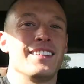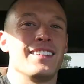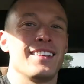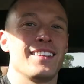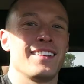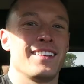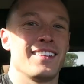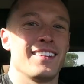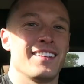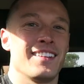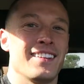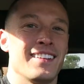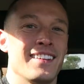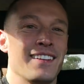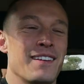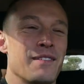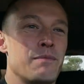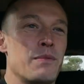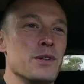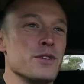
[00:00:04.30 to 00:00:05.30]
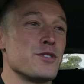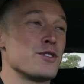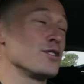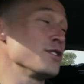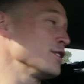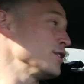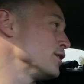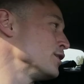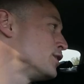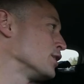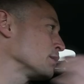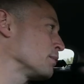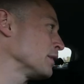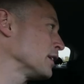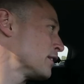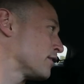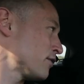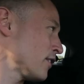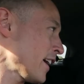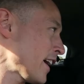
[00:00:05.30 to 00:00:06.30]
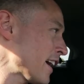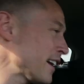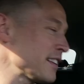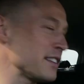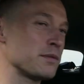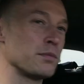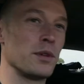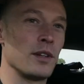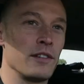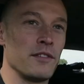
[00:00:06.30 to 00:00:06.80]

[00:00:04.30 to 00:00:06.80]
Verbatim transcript: Bonjour. Bonjour, you took me to France.